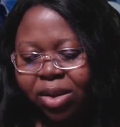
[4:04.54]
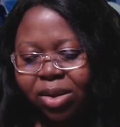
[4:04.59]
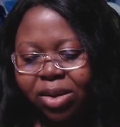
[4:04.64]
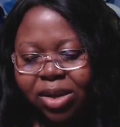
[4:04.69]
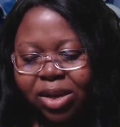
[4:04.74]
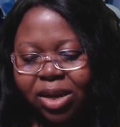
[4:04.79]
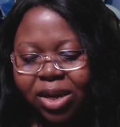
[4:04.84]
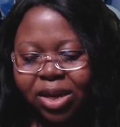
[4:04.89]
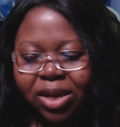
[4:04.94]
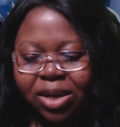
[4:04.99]

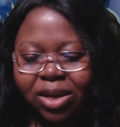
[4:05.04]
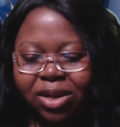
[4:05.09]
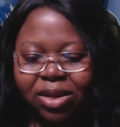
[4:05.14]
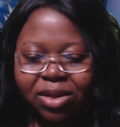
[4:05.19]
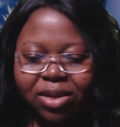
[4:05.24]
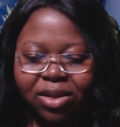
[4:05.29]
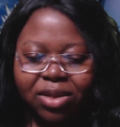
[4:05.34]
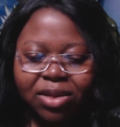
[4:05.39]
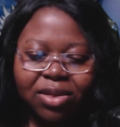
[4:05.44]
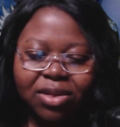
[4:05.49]
like,
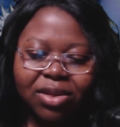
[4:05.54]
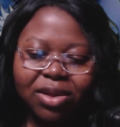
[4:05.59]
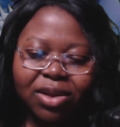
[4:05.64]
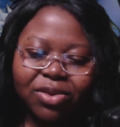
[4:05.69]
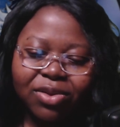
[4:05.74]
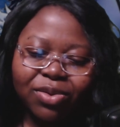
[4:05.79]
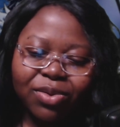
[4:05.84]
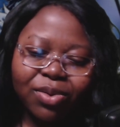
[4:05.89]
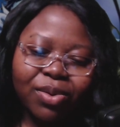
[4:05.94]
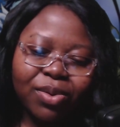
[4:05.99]

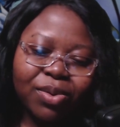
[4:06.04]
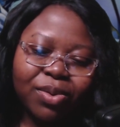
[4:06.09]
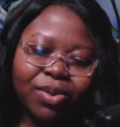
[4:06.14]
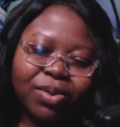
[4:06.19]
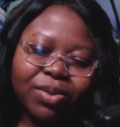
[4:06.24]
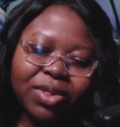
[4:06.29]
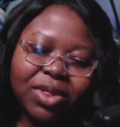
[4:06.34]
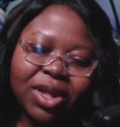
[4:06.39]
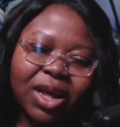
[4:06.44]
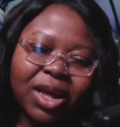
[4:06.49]
there's a whole
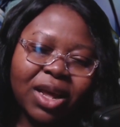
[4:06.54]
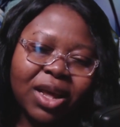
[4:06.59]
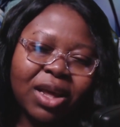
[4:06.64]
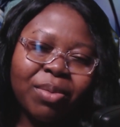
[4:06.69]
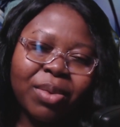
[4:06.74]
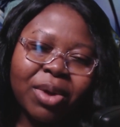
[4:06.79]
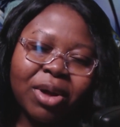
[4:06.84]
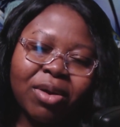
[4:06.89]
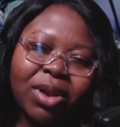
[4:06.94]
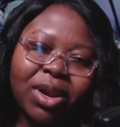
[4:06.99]
thing
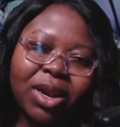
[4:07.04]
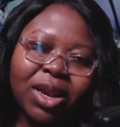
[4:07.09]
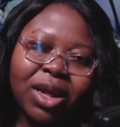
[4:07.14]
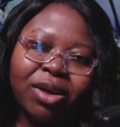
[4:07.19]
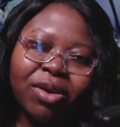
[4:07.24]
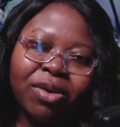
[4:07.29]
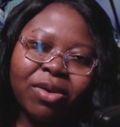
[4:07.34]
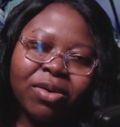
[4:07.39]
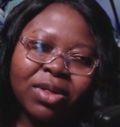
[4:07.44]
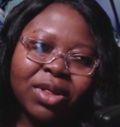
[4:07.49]
about
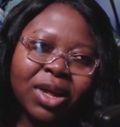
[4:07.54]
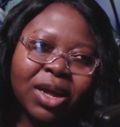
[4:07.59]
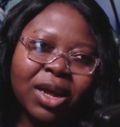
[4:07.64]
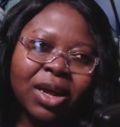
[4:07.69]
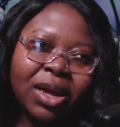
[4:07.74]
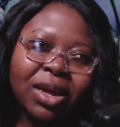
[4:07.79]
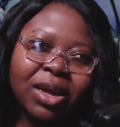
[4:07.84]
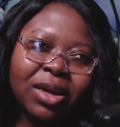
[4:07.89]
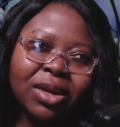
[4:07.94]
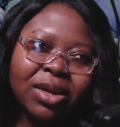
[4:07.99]
Leon
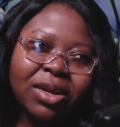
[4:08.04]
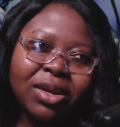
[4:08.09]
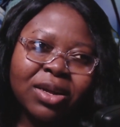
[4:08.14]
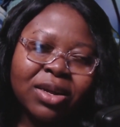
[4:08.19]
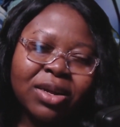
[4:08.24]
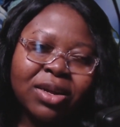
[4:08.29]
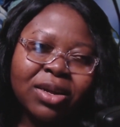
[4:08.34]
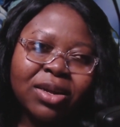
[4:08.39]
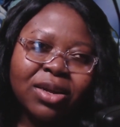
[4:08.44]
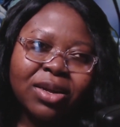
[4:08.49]
that
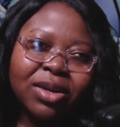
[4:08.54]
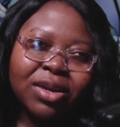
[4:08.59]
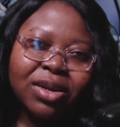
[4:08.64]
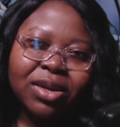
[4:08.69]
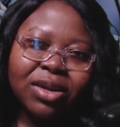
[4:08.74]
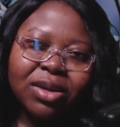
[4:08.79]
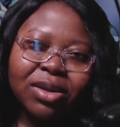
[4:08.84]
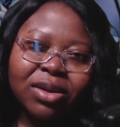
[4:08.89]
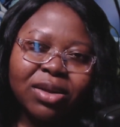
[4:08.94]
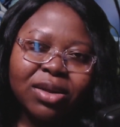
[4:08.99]

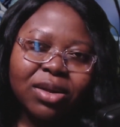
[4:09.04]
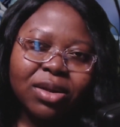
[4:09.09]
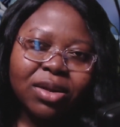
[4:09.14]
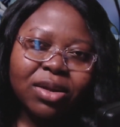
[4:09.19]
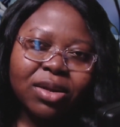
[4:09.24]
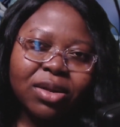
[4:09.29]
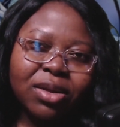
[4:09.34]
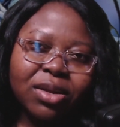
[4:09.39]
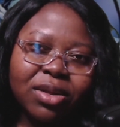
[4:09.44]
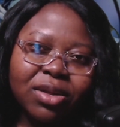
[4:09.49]

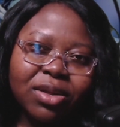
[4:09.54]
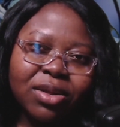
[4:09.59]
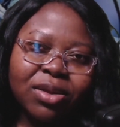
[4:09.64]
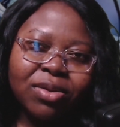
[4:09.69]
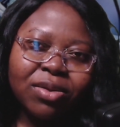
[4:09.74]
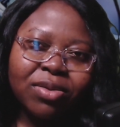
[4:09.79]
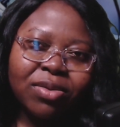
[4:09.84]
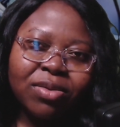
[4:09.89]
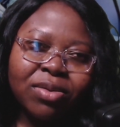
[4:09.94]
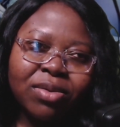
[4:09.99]

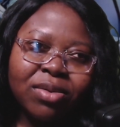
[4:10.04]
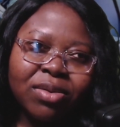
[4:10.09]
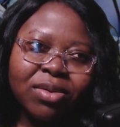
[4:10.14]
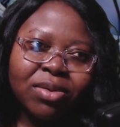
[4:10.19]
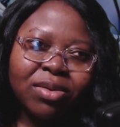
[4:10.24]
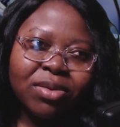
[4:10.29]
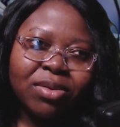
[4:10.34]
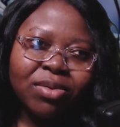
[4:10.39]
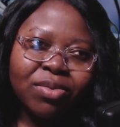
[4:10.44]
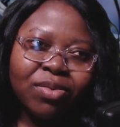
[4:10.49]
still.
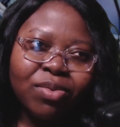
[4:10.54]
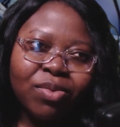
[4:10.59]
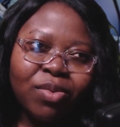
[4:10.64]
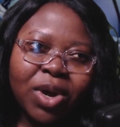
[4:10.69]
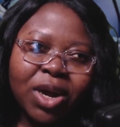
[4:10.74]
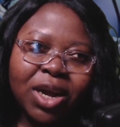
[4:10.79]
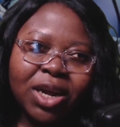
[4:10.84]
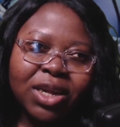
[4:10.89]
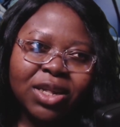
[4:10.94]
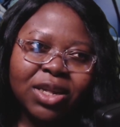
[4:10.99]

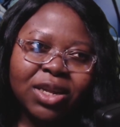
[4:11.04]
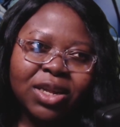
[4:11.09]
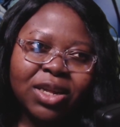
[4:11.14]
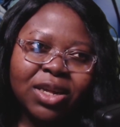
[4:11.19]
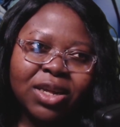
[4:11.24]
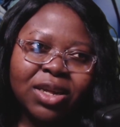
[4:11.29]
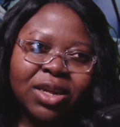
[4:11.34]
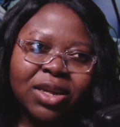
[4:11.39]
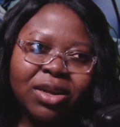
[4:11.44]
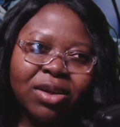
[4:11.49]
Why did
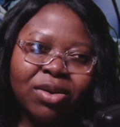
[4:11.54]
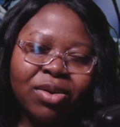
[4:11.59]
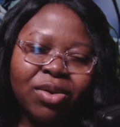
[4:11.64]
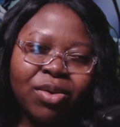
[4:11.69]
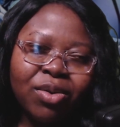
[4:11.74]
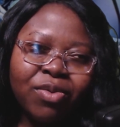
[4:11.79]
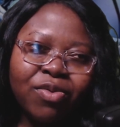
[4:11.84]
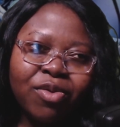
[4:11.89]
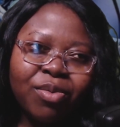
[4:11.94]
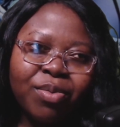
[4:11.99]
he
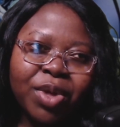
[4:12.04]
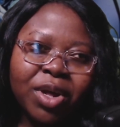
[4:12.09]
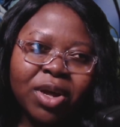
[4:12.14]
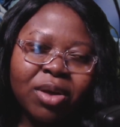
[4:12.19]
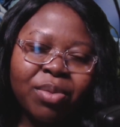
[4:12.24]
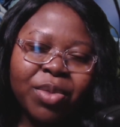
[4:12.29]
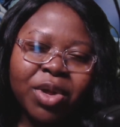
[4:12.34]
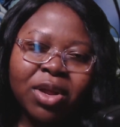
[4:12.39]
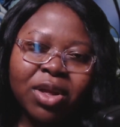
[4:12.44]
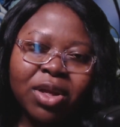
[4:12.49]
go from
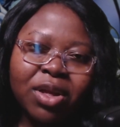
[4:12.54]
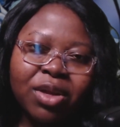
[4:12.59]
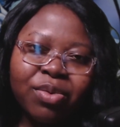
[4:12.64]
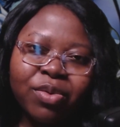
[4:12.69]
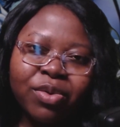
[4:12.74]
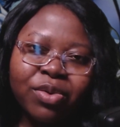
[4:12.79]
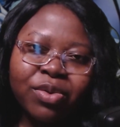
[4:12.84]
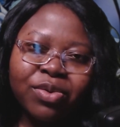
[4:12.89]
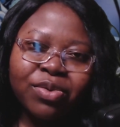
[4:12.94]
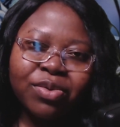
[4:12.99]
becoming a
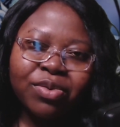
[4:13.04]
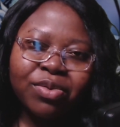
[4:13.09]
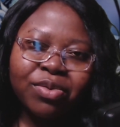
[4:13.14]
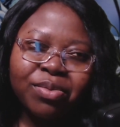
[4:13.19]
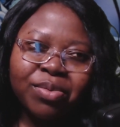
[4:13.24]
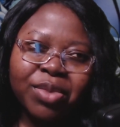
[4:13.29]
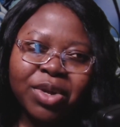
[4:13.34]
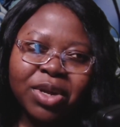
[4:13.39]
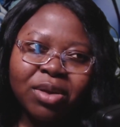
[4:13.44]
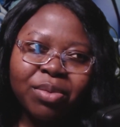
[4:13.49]
hero to
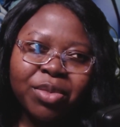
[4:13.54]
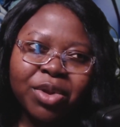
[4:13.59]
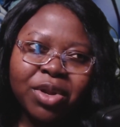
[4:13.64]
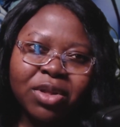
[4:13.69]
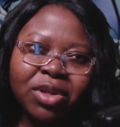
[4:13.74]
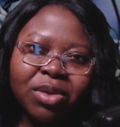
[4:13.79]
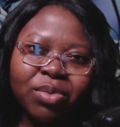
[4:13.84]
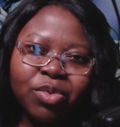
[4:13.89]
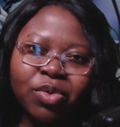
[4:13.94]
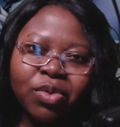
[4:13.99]
becoming a
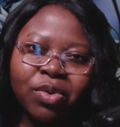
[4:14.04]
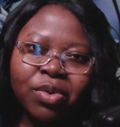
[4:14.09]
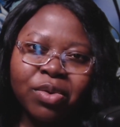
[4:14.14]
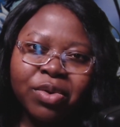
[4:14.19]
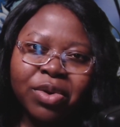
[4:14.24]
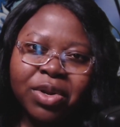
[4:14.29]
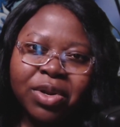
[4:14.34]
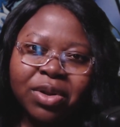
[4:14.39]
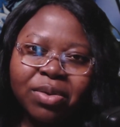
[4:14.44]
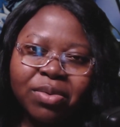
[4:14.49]
demon
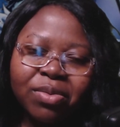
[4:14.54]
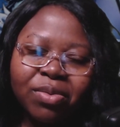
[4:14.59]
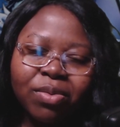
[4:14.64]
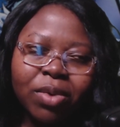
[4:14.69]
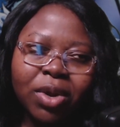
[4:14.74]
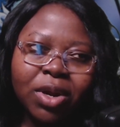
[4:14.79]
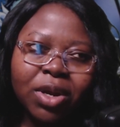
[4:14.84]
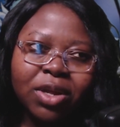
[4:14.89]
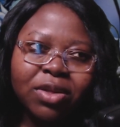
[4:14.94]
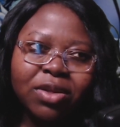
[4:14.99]
lord?
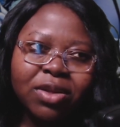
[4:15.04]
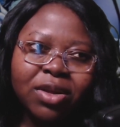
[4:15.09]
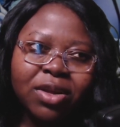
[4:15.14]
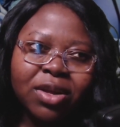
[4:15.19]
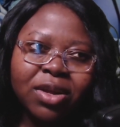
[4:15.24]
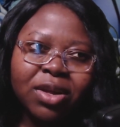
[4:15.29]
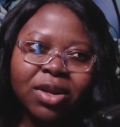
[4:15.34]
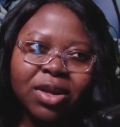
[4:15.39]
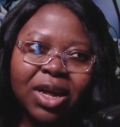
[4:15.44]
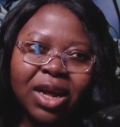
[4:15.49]
What is
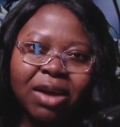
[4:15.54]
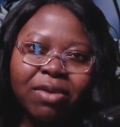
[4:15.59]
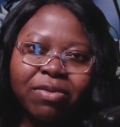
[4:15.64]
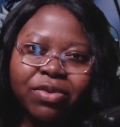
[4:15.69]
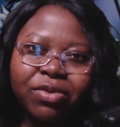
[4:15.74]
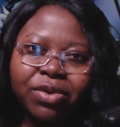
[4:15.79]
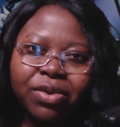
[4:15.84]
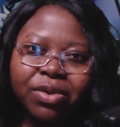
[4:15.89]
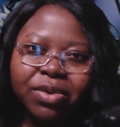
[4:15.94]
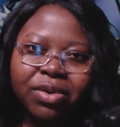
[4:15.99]
he
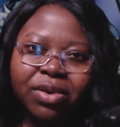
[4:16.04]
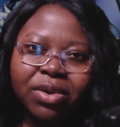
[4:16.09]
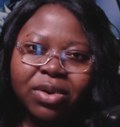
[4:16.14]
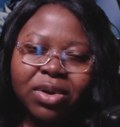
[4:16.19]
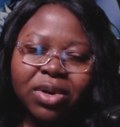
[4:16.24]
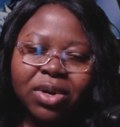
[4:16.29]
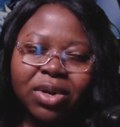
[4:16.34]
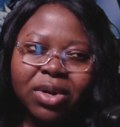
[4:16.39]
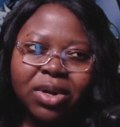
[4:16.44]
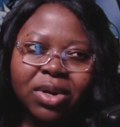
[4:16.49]
after?
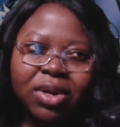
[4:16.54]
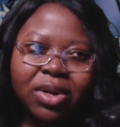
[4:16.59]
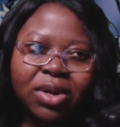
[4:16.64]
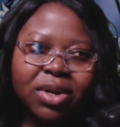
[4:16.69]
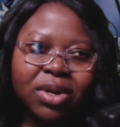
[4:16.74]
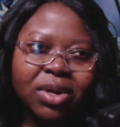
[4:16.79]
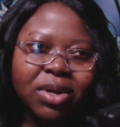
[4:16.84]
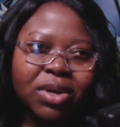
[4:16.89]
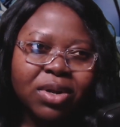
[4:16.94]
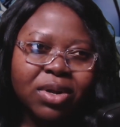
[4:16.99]

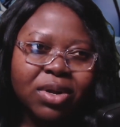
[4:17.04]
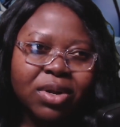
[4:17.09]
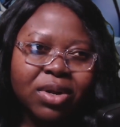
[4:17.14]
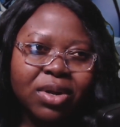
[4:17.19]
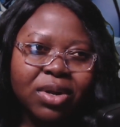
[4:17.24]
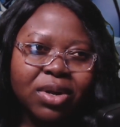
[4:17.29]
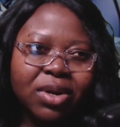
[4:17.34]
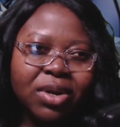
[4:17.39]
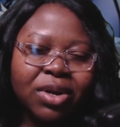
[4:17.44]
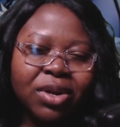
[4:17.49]

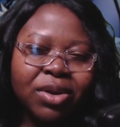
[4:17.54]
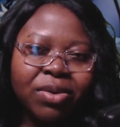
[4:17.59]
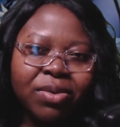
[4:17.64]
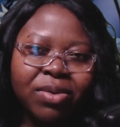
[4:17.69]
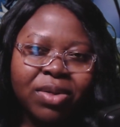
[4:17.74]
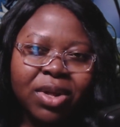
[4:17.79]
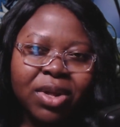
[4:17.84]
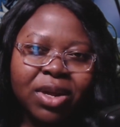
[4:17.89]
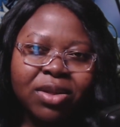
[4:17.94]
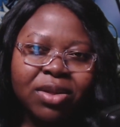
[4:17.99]
You know,
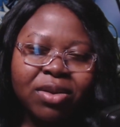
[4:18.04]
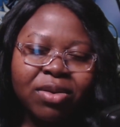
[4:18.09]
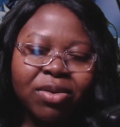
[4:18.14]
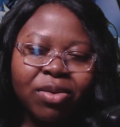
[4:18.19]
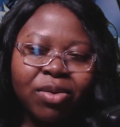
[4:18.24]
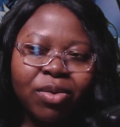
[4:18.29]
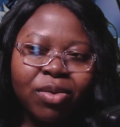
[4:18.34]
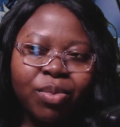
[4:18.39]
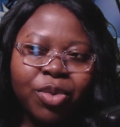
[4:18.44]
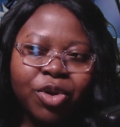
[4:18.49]
there's a
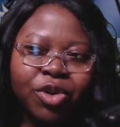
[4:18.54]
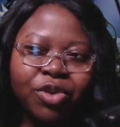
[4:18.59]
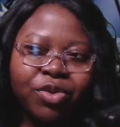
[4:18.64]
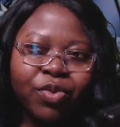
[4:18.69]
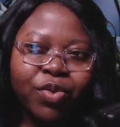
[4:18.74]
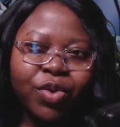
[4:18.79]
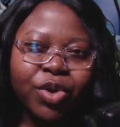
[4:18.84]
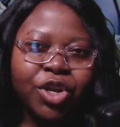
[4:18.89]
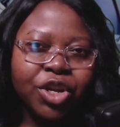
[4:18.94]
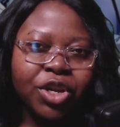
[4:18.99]
whole bunch of
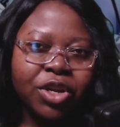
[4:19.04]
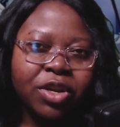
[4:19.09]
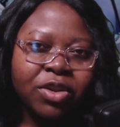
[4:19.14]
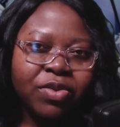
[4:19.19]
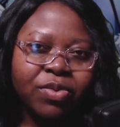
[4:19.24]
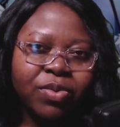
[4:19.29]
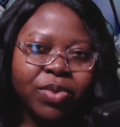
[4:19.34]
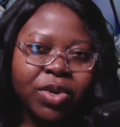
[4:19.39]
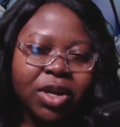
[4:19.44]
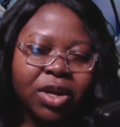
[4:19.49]

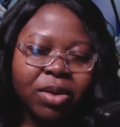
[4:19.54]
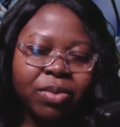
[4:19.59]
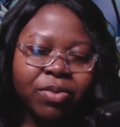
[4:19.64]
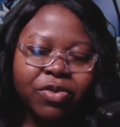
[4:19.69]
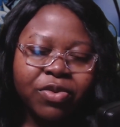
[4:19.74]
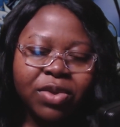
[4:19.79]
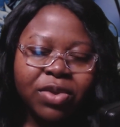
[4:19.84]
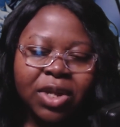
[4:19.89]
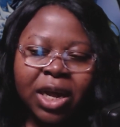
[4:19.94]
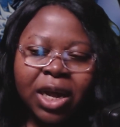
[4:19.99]
questions when it comes
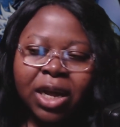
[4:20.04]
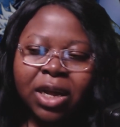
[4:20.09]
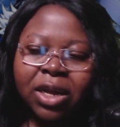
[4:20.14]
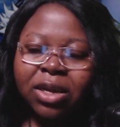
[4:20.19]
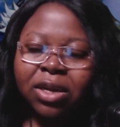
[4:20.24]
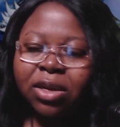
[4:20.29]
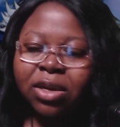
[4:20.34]
to that.